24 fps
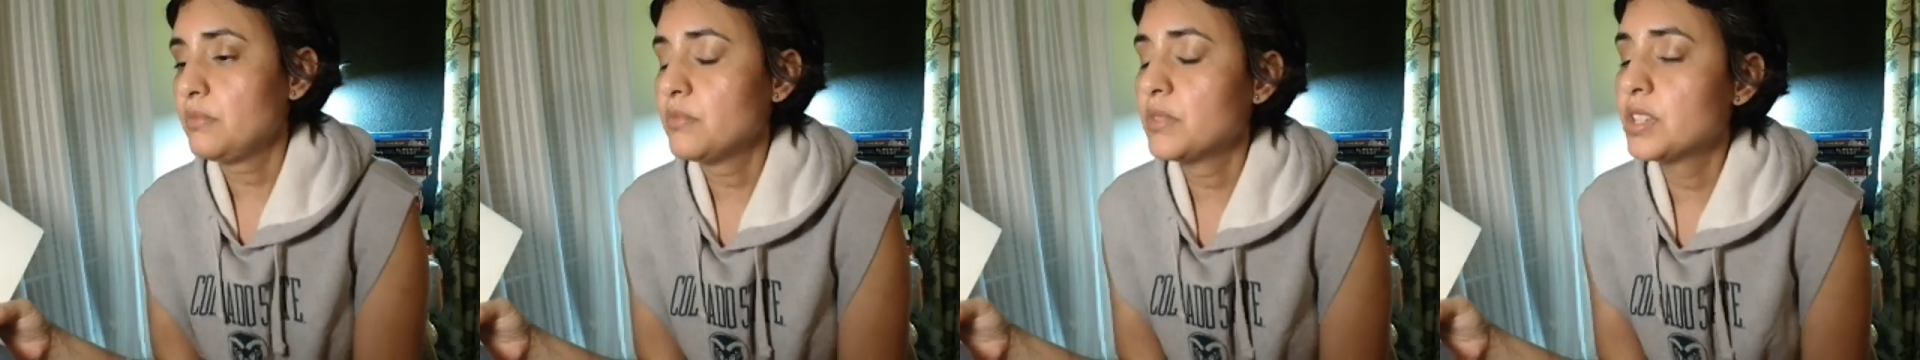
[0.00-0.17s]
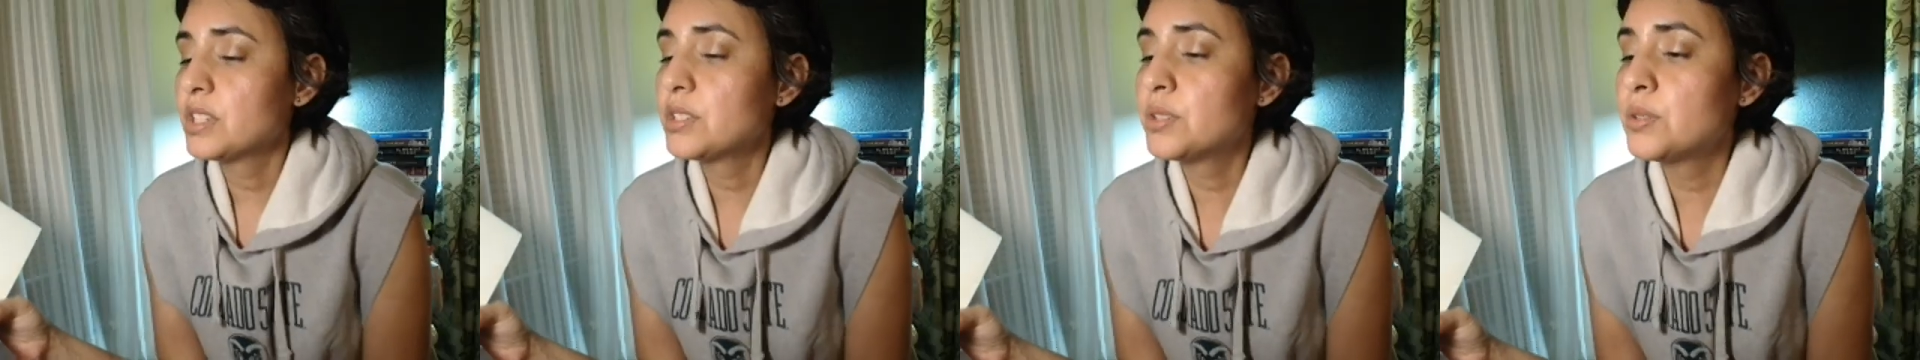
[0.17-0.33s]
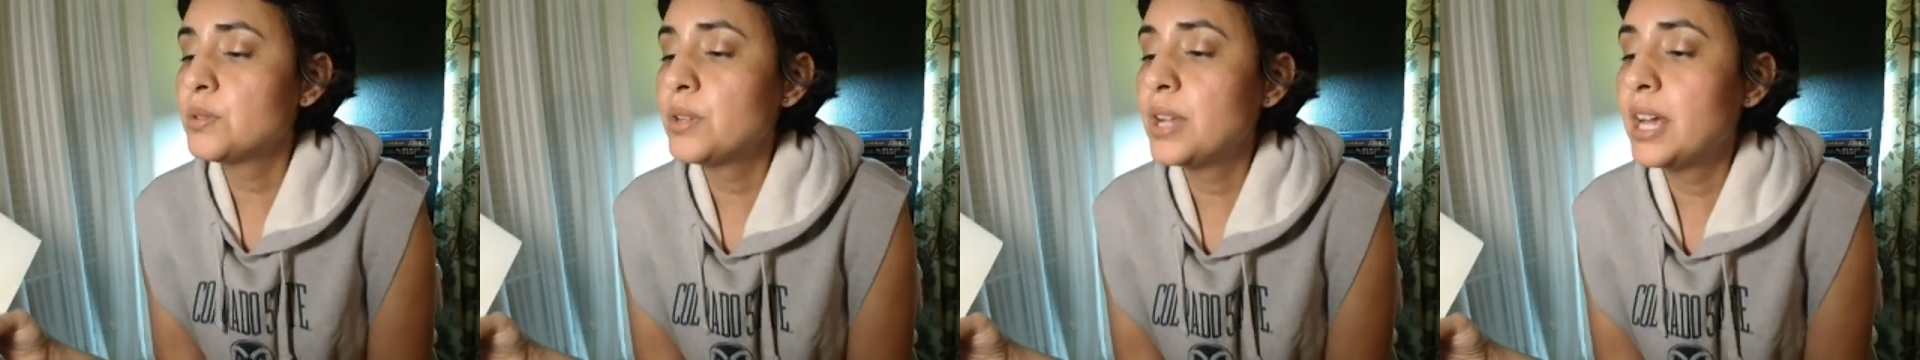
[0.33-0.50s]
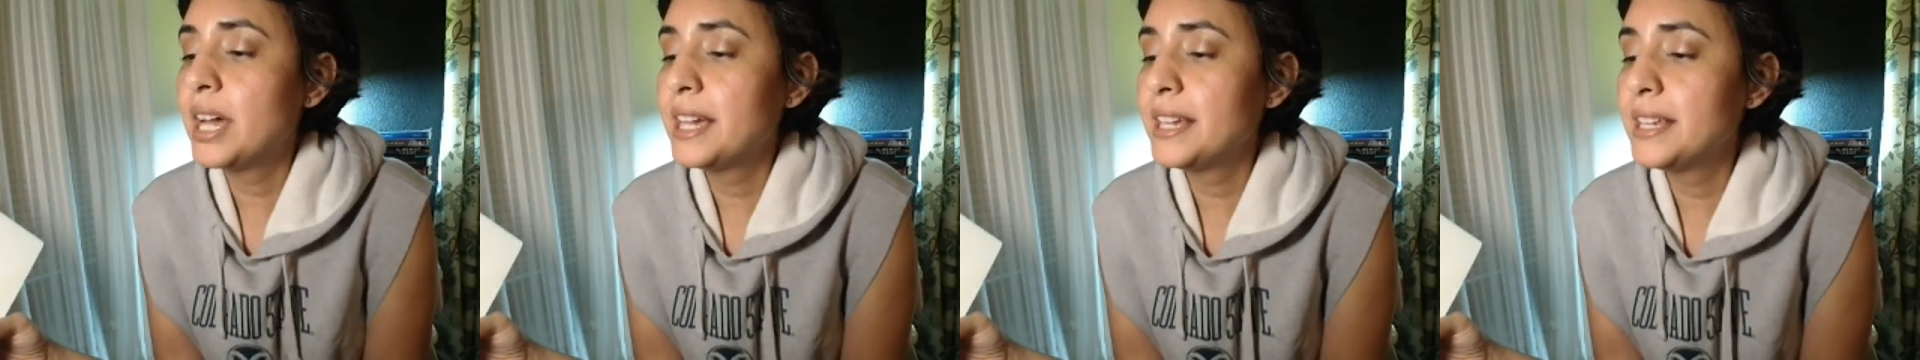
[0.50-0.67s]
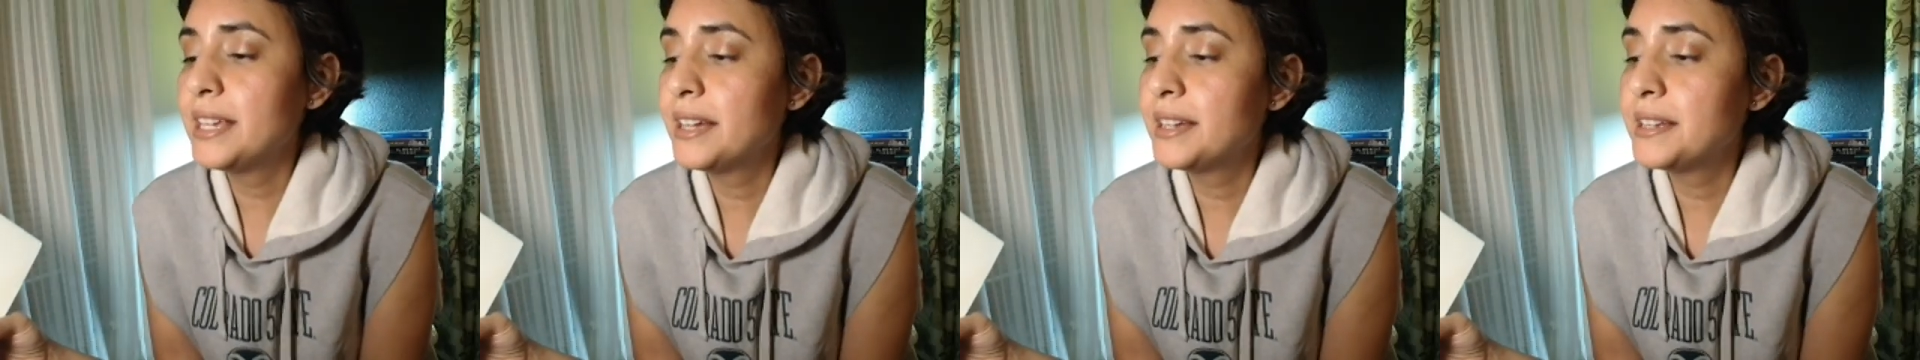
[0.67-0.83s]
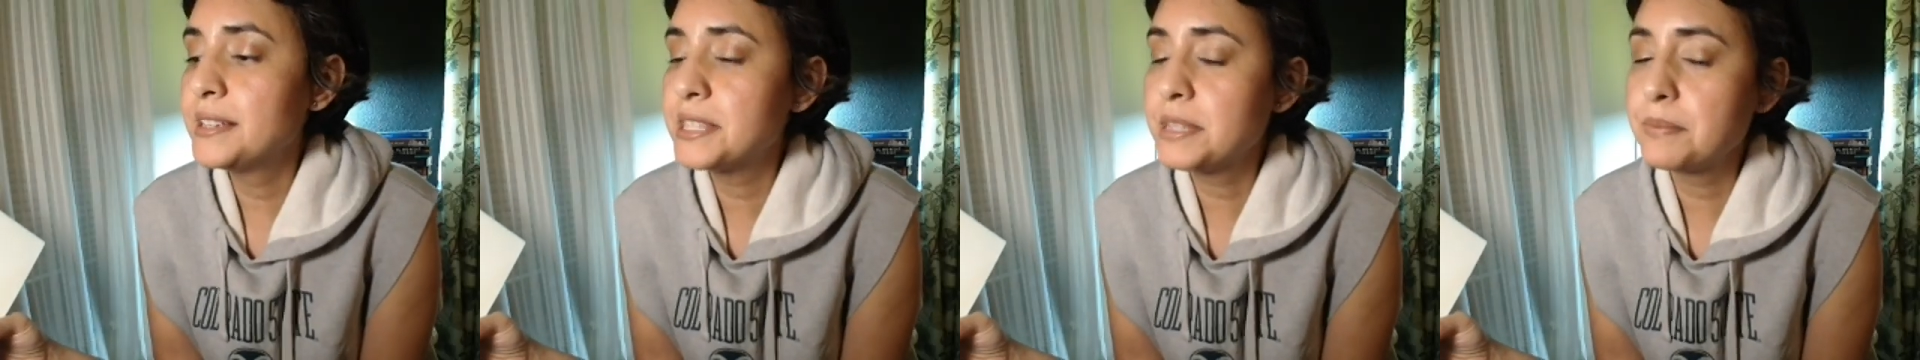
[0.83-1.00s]

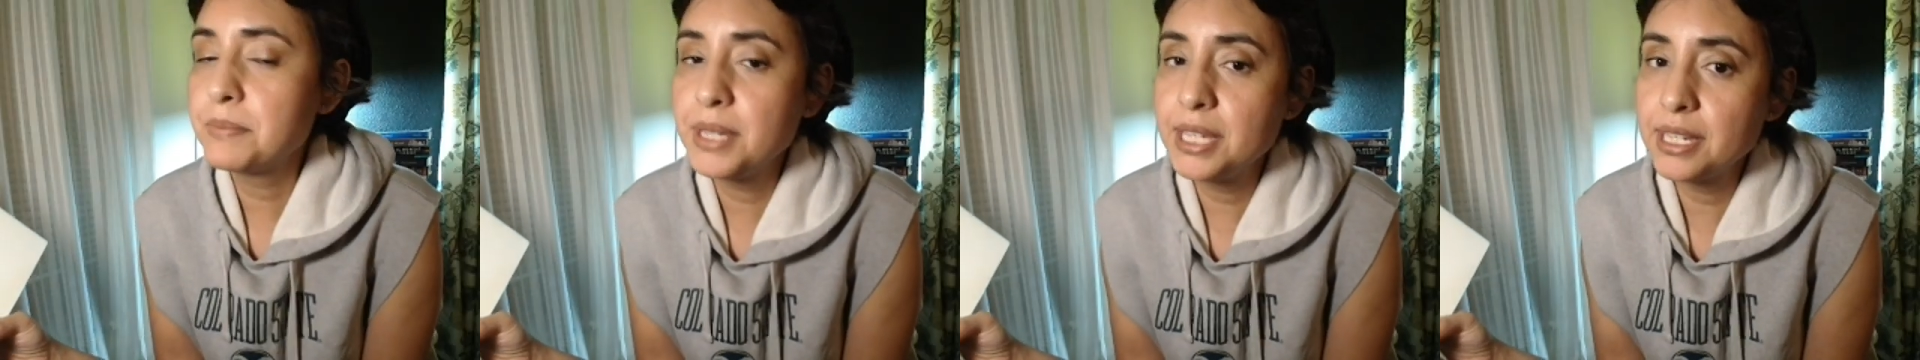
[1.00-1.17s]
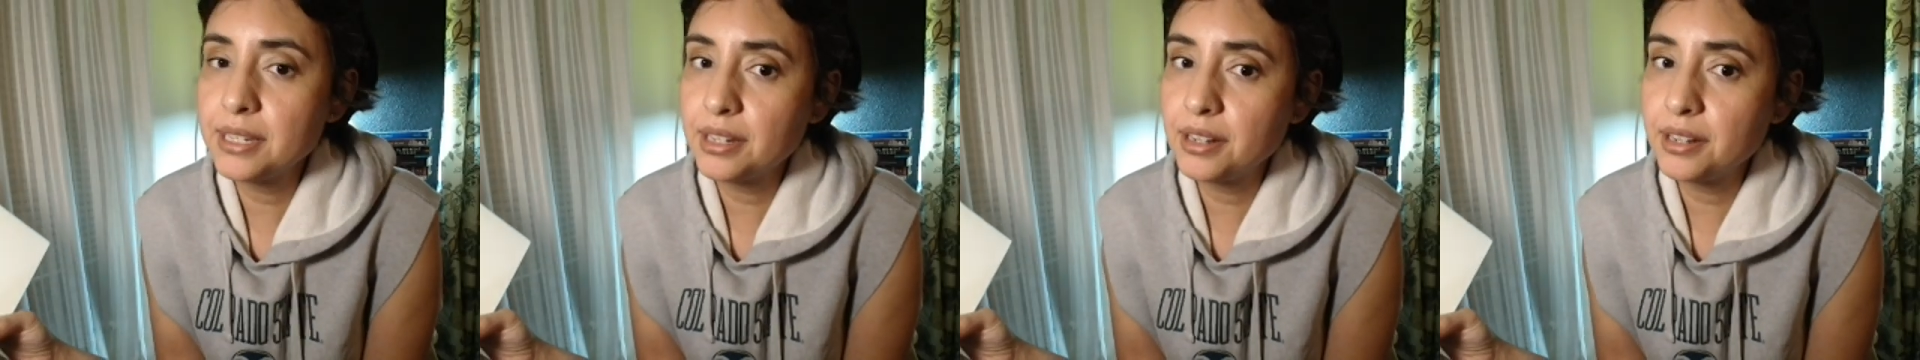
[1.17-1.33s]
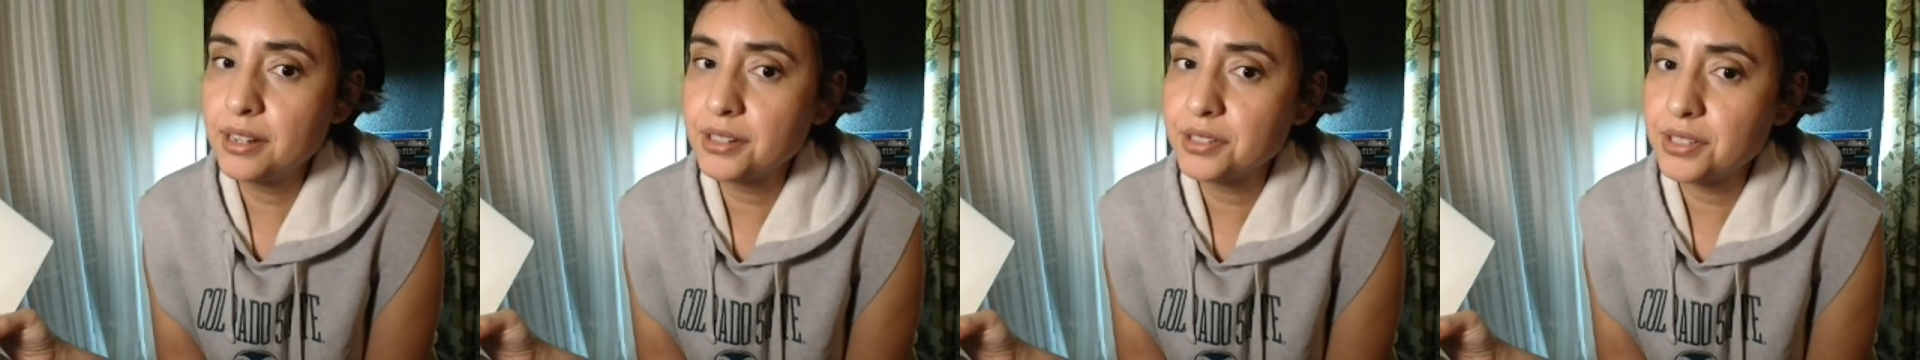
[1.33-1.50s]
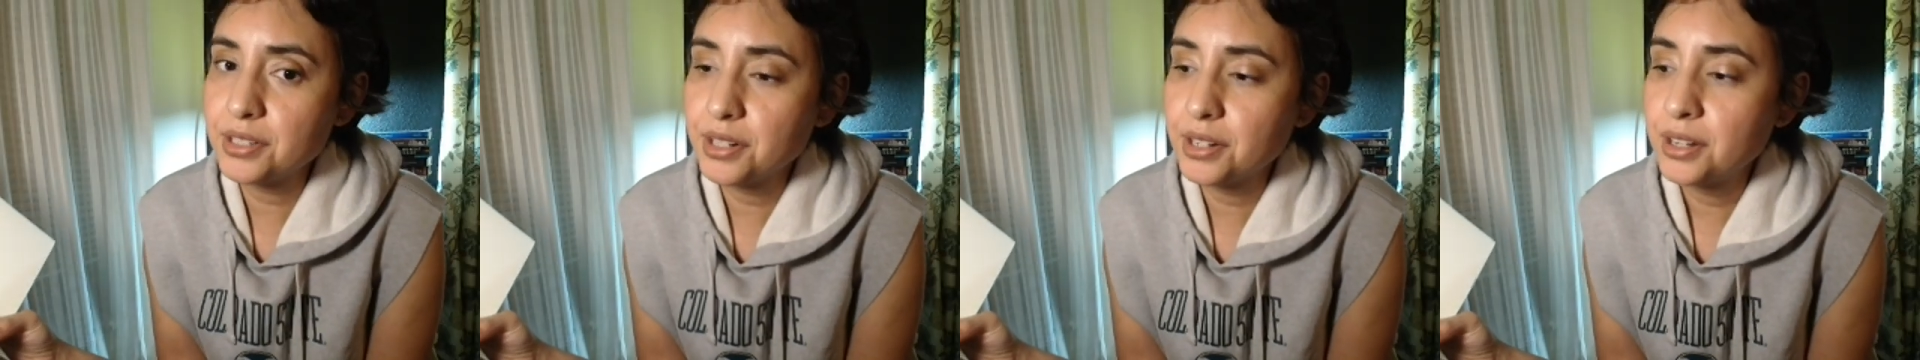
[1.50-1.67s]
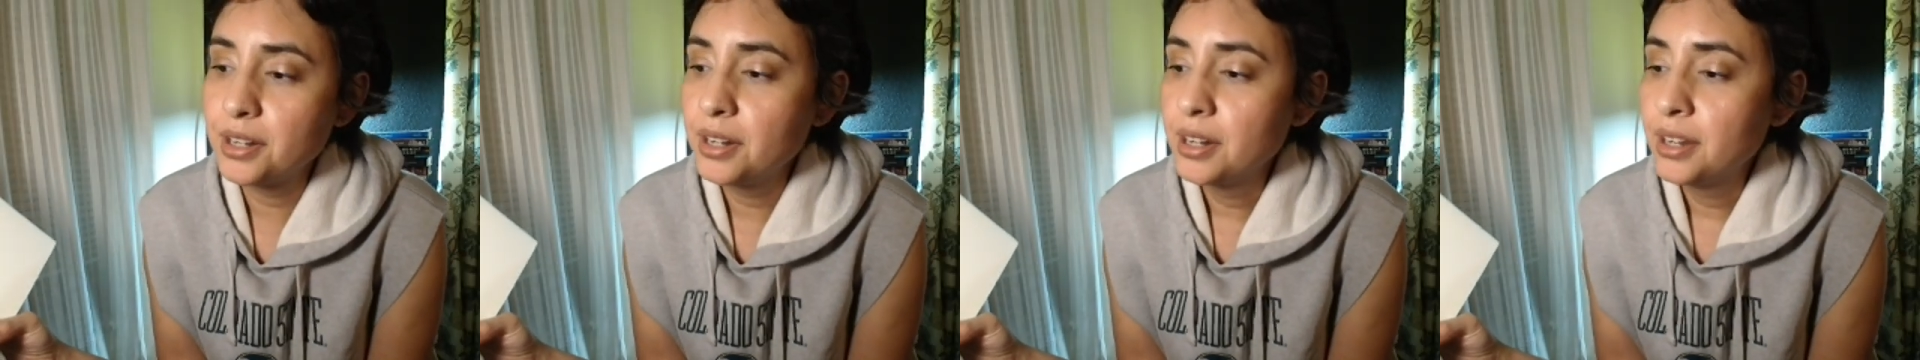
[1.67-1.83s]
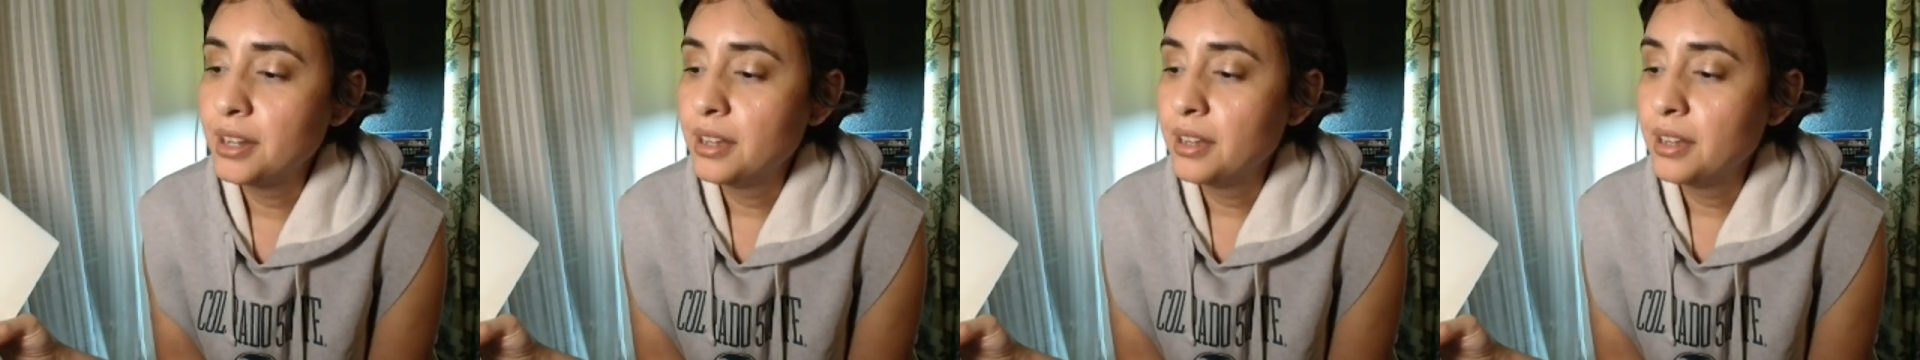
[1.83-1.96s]
Suraya is the main character,